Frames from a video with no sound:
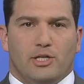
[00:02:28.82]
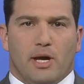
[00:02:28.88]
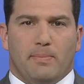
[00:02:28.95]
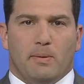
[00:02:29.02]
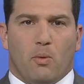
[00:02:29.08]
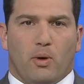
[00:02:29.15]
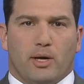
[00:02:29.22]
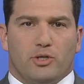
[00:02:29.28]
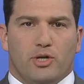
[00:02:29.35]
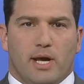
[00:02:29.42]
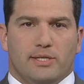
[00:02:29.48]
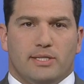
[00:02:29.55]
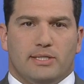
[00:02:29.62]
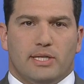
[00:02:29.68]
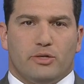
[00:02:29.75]
JP Morgan
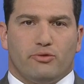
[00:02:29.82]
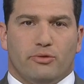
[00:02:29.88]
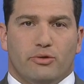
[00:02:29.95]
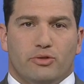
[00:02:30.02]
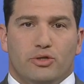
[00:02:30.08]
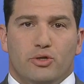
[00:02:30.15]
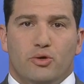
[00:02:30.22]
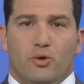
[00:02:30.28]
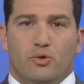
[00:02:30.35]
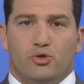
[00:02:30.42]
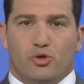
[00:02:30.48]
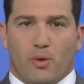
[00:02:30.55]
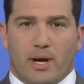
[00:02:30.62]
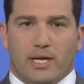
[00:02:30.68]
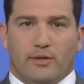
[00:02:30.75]
Chase has introduced new
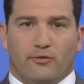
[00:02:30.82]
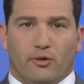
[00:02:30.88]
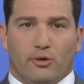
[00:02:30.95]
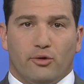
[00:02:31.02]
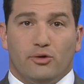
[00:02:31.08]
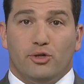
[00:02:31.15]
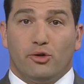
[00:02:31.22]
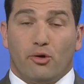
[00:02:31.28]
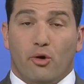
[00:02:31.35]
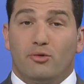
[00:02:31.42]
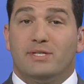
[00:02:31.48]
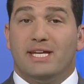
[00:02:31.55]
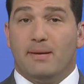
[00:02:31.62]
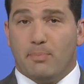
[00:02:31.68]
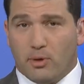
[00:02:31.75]
training for
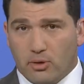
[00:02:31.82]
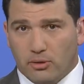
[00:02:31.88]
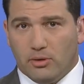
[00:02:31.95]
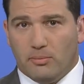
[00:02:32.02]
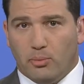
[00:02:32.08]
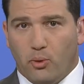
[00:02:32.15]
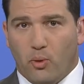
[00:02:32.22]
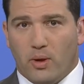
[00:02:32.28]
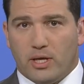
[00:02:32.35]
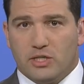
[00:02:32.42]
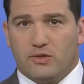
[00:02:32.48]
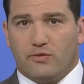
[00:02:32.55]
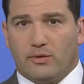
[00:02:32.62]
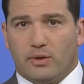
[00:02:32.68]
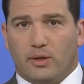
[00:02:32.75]
neurotypical employees
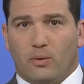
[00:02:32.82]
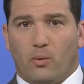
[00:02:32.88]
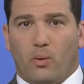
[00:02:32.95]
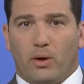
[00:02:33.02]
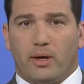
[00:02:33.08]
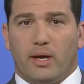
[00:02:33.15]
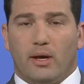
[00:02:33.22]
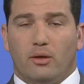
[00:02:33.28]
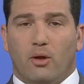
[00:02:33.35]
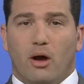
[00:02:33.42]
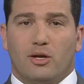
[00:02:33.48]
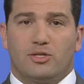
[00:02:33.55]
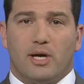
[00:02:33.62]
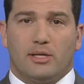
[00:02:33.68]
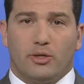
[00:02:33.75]
for their working
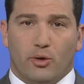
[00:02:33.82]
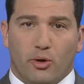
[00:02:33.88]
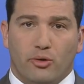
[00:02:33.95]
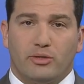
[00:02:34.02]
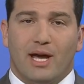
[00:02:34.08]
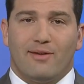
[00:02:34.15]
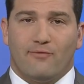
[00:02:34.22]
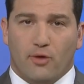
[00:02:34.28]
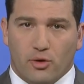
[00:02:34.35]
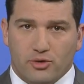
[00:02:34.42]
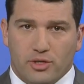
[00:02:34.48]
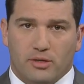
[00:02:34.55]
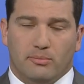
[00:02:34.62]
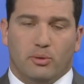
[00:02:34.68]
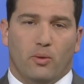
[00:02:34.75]
alongside
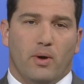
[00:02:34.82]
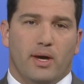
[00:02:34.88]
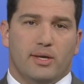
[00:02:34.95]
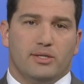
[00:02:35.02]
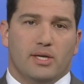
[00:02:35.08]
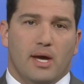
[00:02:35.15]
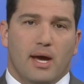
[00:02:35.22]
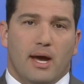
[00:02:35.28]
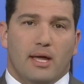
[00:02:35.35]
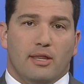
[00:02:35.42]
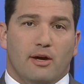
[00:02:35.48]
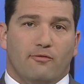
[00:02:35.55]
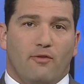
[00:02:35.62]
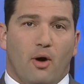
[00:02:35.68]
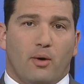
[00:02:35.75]
neurodivergent employees.
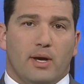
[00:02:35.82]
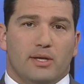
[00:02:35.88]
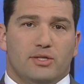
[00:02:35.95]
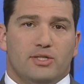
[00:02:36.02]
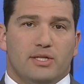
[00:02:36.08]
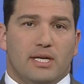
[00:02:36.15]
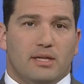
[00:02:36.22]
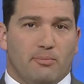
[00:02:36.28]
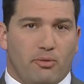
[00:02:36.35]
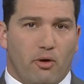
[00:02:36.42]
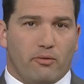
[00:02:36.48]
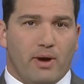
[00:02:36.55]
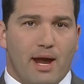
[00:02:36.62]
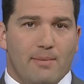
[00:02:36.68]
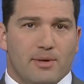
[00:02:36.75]
Their focus in the
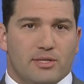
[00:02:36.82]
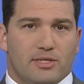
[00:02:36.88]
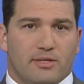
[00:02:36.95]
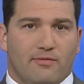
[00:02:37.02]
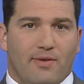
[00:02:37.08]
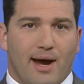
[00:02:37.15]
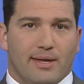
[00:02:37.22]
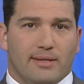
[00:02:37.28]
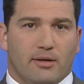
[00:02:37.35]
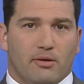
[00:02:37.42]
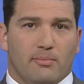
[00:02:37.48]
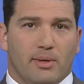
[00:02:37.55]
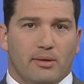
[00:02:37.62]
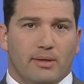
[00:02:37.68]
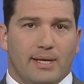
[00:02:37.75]
program is to find their
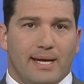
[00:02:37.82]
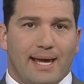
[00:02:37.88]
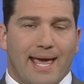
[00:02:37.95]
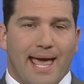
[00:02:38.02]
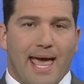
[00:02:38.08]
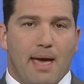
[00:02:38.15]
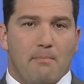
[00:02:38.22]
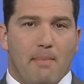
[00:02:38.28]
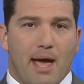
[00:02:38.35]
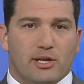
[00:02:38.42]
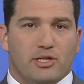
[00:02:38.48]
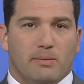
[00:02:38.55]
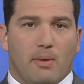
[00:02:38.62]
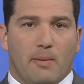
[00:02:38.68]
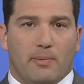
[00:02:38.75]
ability and match
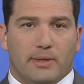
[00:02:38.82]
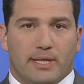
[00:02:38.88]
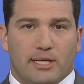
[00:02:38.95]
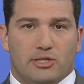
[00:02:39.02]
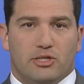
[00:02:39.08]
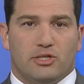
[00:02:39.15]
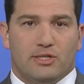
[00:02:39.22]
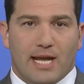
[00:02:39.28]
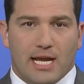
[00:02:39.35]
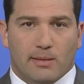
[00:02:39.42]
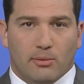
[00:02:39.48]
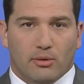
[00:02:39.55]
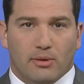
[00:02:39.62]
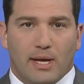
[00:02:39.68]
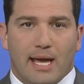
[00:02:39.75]
them up with a
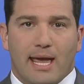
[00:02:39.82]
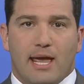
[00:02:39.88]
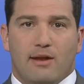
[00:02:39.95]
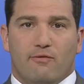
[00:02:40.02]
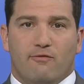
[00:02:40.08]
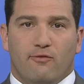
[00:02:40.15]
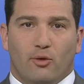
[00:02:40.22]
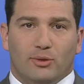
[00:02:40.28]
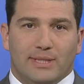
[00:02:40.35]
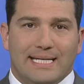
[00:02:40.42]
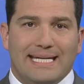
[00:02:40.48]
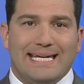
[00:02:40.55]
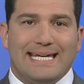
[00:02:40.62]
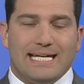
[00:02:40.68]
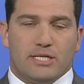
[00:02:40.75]
sustainable and
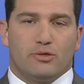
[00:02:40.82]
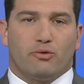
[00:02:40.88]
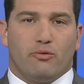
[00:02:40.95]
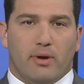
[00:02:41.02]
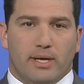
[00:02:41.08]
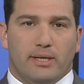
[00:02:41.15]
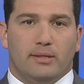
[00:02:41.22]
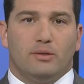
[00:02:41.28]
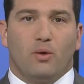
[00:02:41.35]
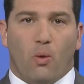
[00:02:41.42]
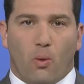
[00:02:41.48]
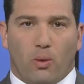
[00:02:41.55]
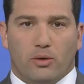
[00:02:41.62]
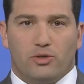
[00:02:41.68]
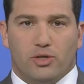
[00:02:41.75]
fully integrated
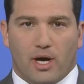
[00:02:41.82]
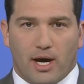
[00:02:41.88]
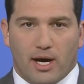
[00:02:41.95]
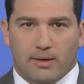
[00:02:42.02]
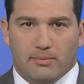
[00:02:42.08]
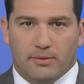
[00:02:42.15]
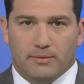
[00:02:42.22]
core job.